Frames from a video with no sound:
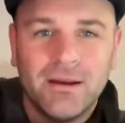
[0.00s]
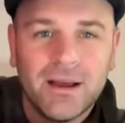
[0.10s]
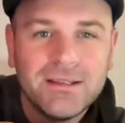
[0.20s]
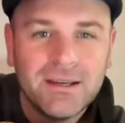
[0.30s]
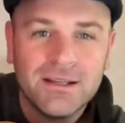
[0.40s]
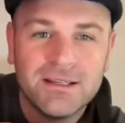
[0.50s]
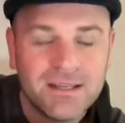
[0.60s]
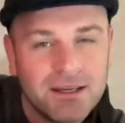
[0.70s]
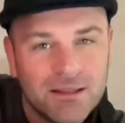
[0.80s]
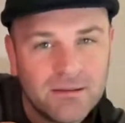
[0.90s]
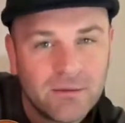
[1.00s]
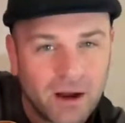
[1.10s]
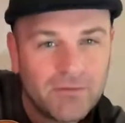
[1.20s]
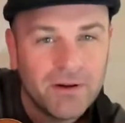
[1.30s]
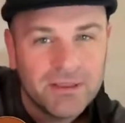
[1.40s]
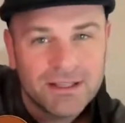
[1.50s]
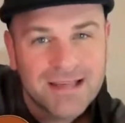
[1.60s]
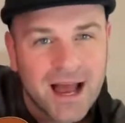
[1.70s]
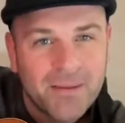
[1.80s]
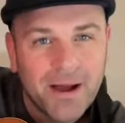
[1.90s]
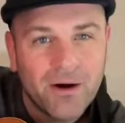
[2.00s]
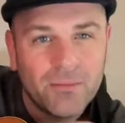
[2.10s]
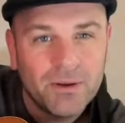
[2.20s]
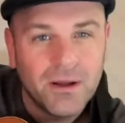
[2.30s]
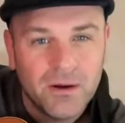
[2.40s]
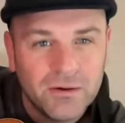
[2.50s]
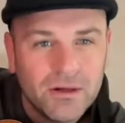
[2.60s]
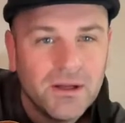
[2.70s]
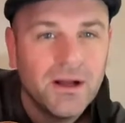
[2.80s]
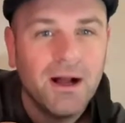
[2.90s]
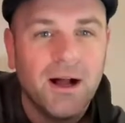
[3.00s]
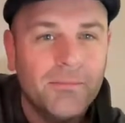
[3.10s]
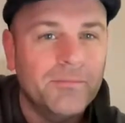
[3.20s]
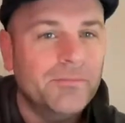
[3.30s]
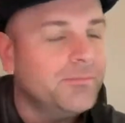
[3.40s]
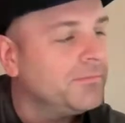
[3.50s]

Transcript: As you can see, that I've written the tab out below, and